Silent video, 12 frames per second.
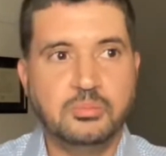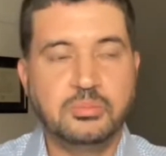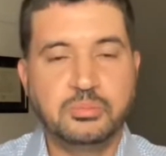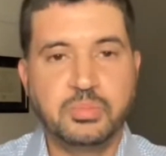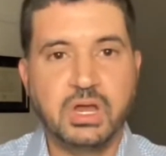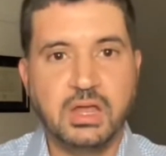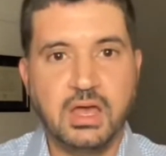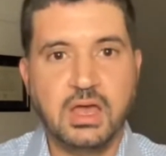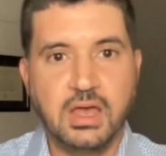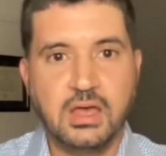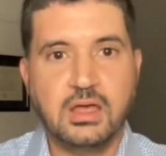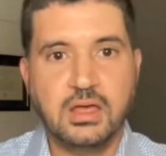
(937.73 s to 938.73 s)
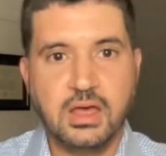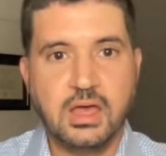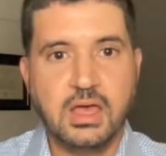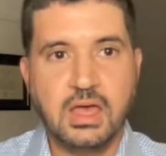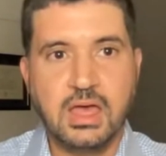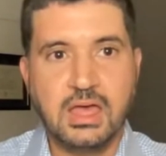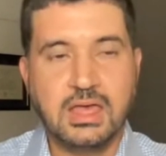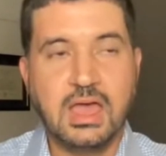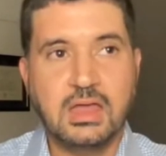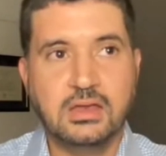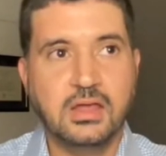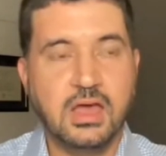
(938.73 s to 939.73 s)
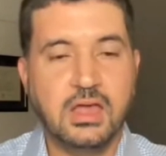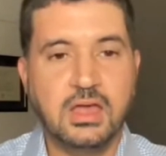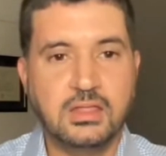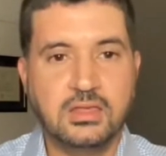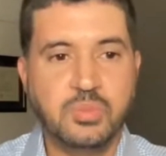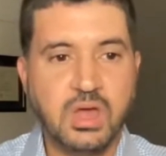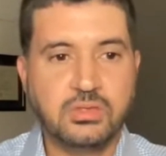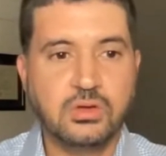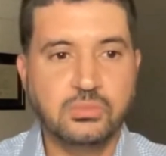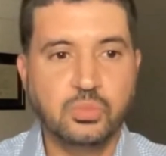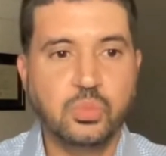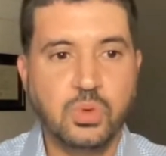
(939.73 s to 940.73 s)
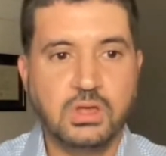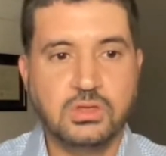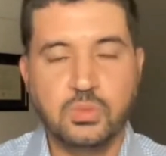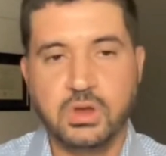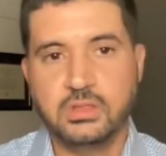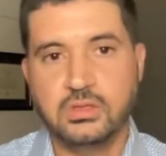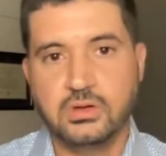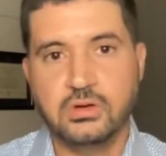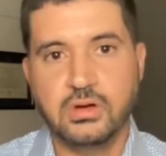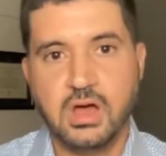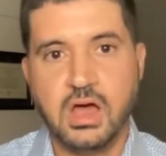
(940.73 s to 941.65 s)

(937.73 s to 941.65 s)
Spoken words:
But again, it depends on what you want to do.